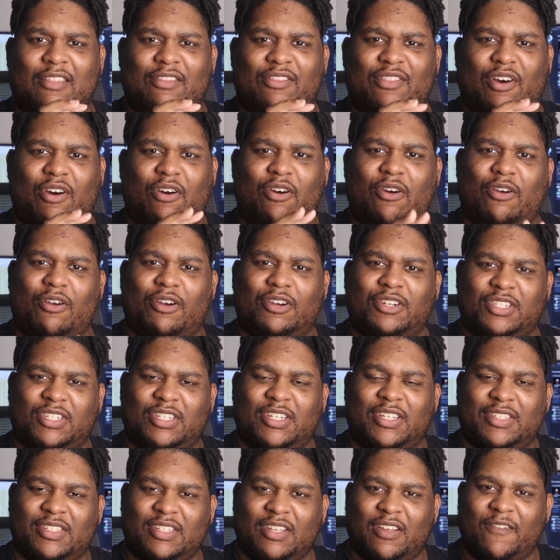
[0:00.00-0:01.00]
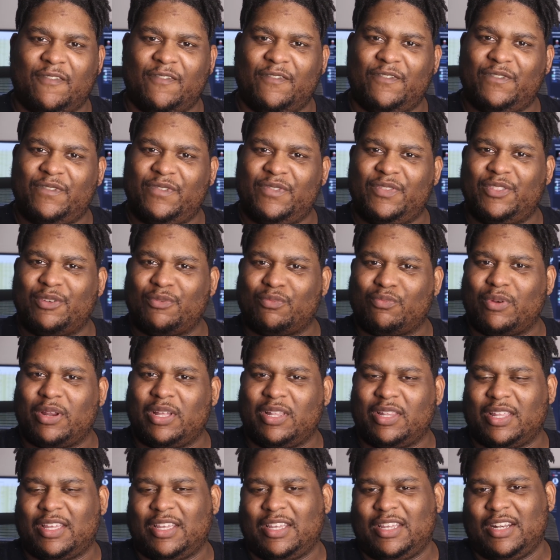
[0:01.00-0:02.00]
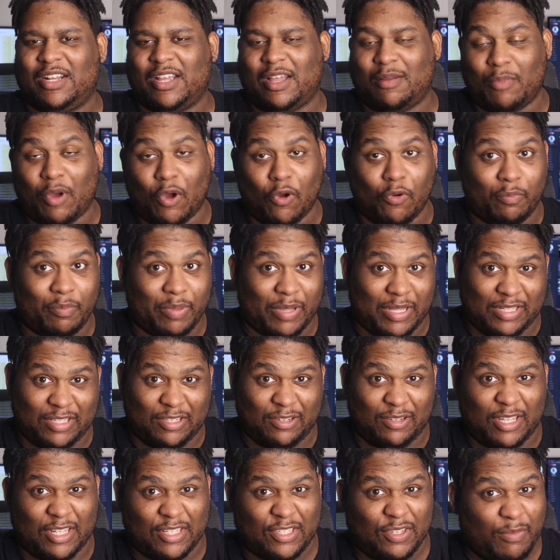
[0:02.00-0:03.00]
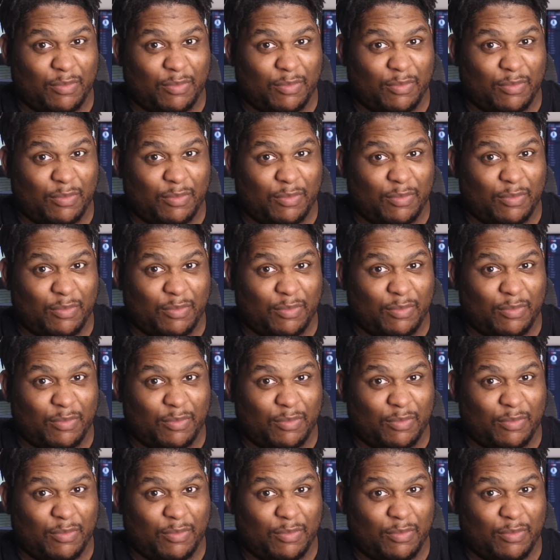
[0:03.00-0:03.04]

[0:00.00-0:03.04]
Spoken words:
the harshness of the ring light. I'm hoping to get